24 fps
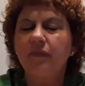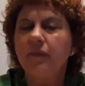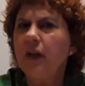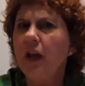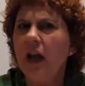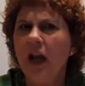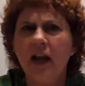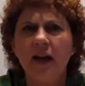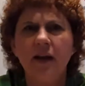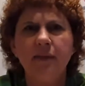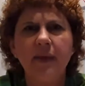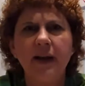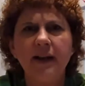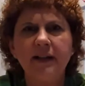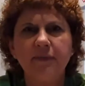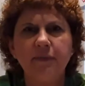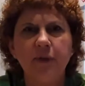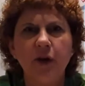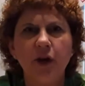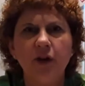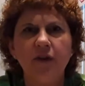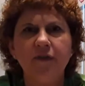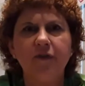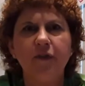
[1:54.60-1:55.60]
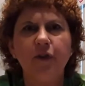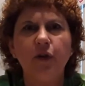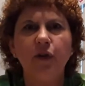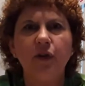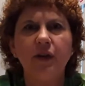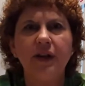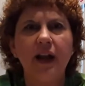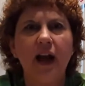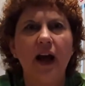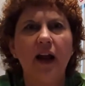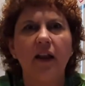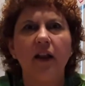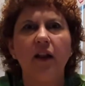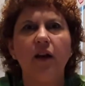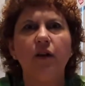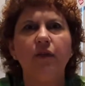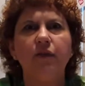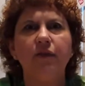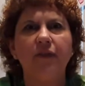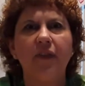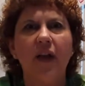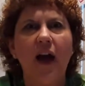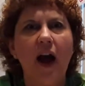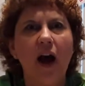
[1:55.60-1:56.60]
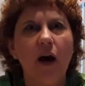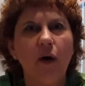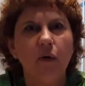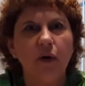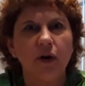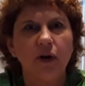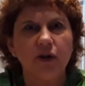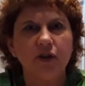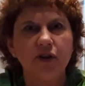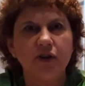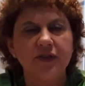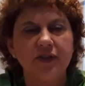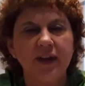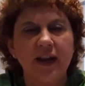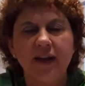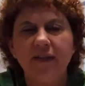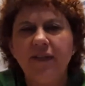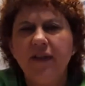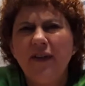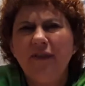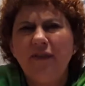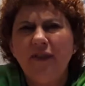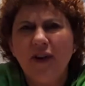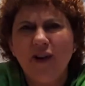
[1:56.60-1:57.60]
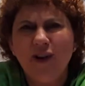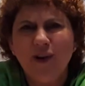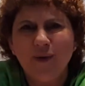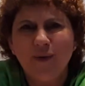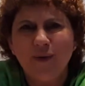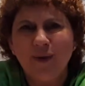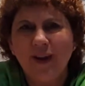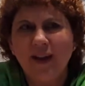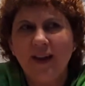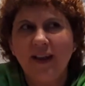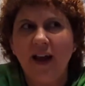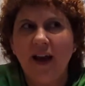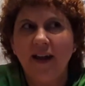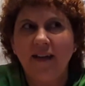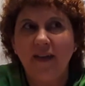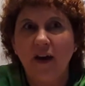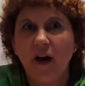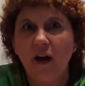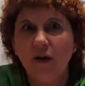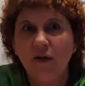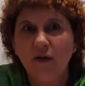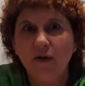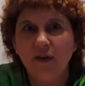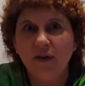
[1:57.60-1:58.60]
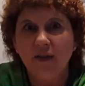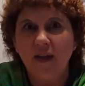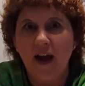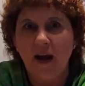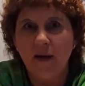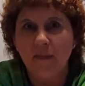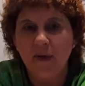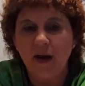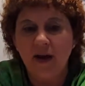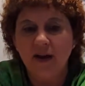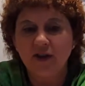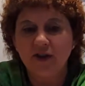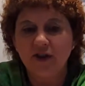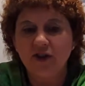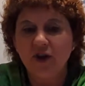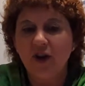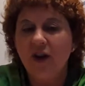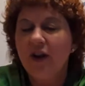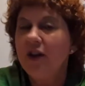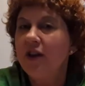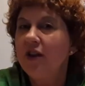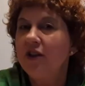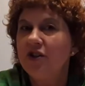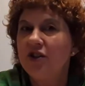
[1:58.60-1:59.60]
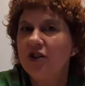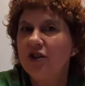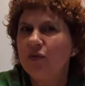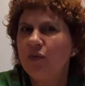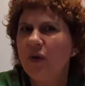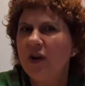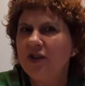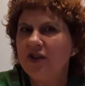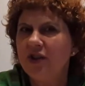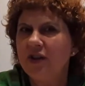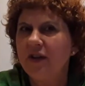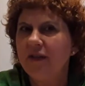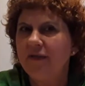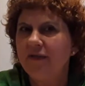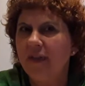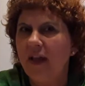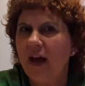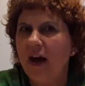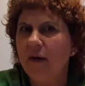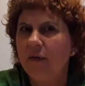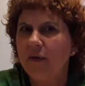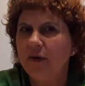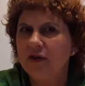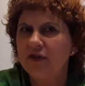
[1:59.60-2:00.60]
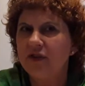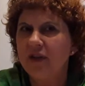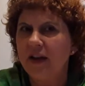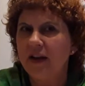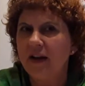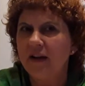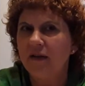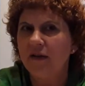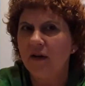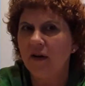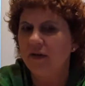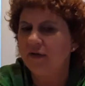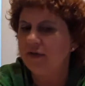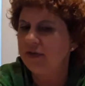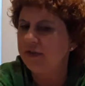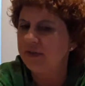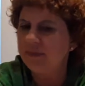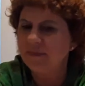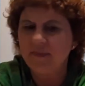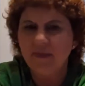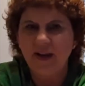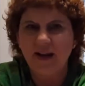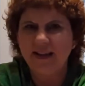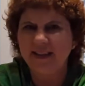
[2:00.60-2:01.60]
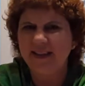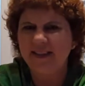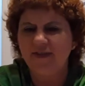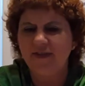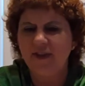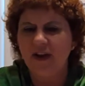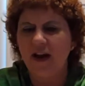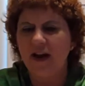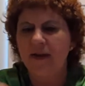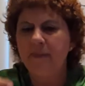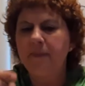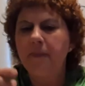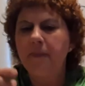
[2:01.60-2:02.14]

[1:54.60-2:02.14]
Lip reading: And it makes beautiful yellow flowers. Even if you don't really like the okra that much, just watching the flowers that it grows, it's fun.